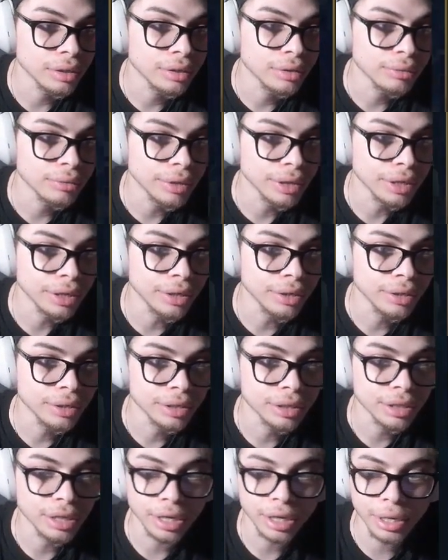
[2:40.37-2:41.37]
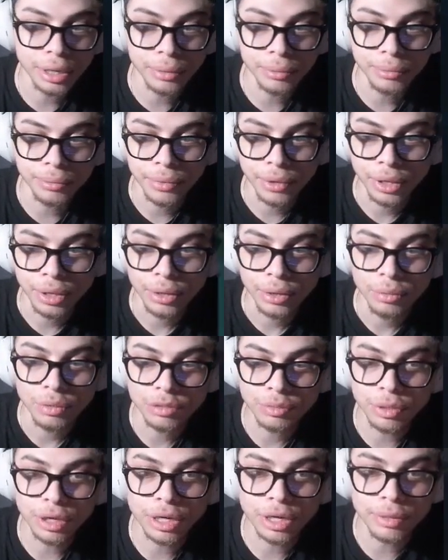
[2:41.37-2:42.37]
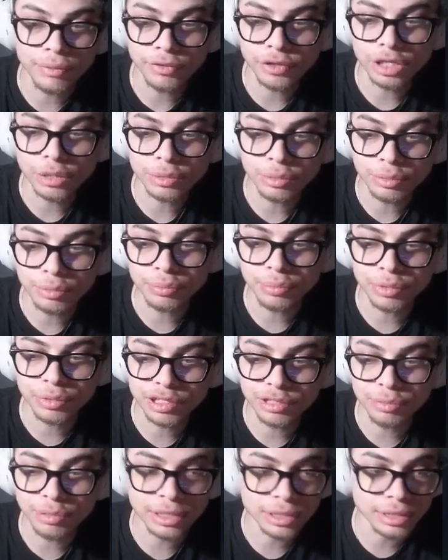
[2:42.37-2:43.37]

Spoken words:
Right here. We spotted him for a split